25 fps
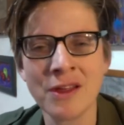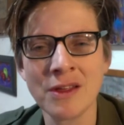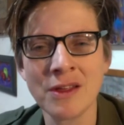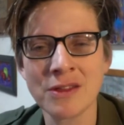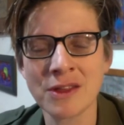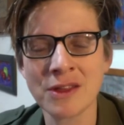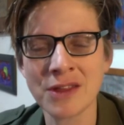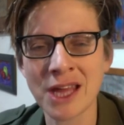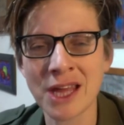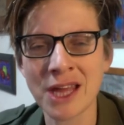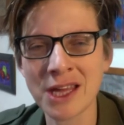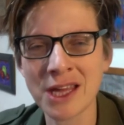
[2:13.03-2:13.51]

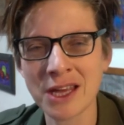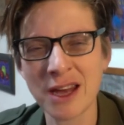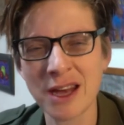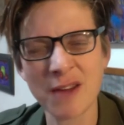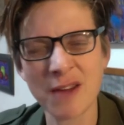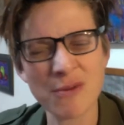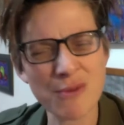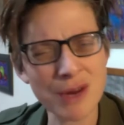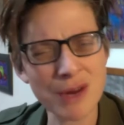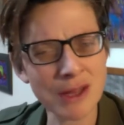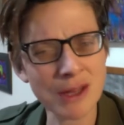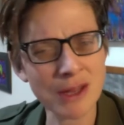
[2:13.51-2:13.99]
that can
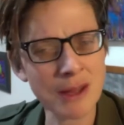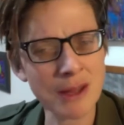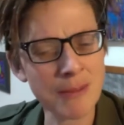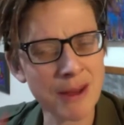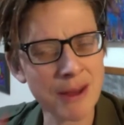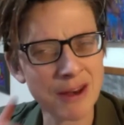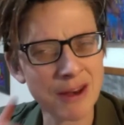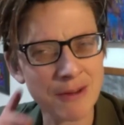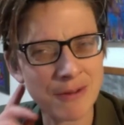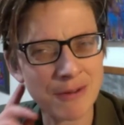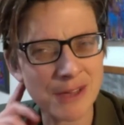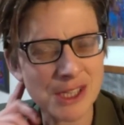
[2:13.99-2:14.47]
have really
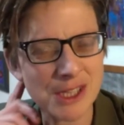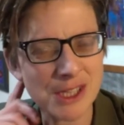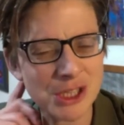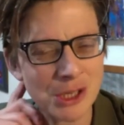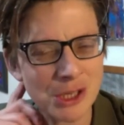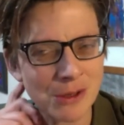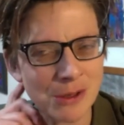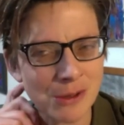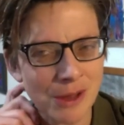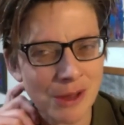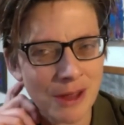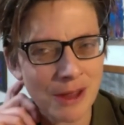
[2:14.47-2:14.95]

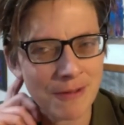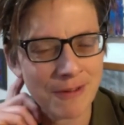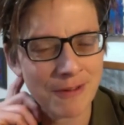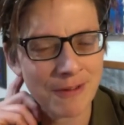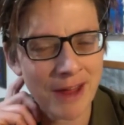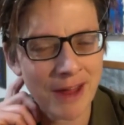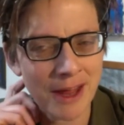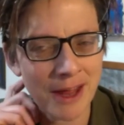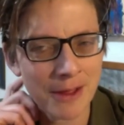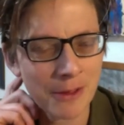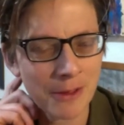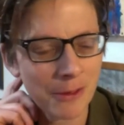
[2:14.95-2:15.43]
beneficial
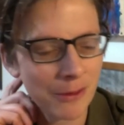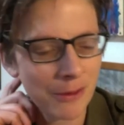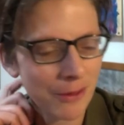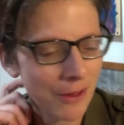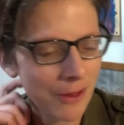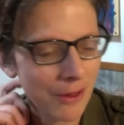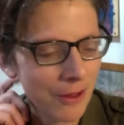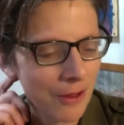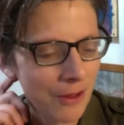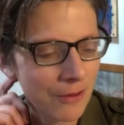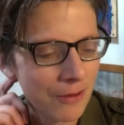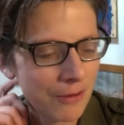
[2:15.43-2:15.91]
effects
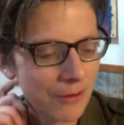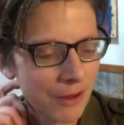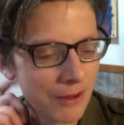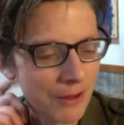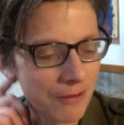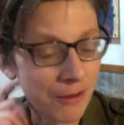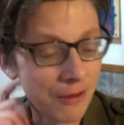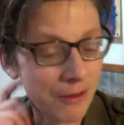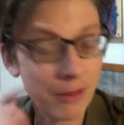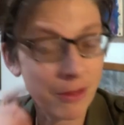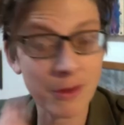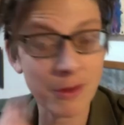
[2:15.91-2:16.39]
for your
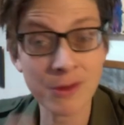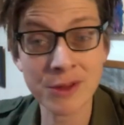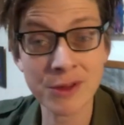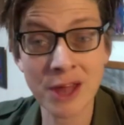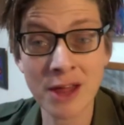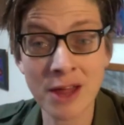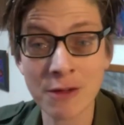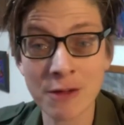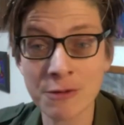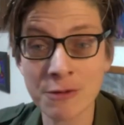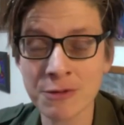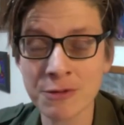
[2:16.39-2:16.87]
physical
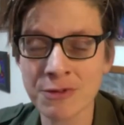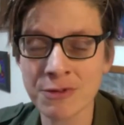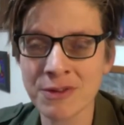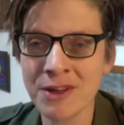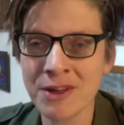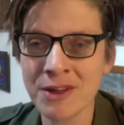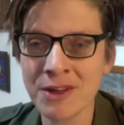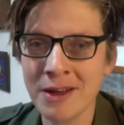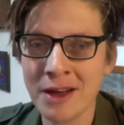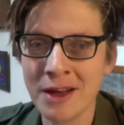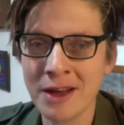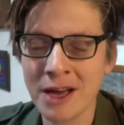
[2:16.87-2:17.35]
health
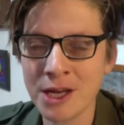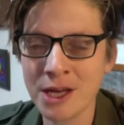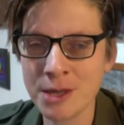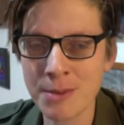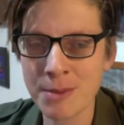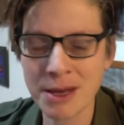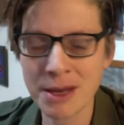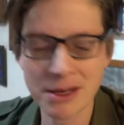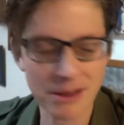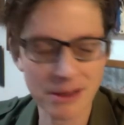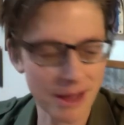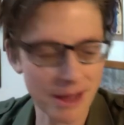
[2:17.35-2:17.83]
and your
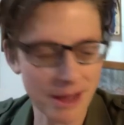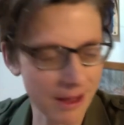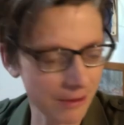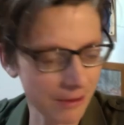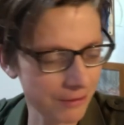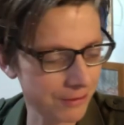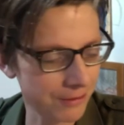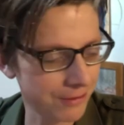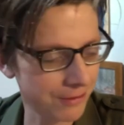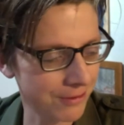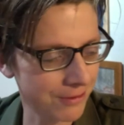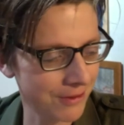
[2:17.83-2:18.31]
mental
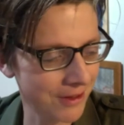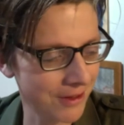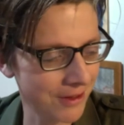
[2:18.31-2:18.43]
health.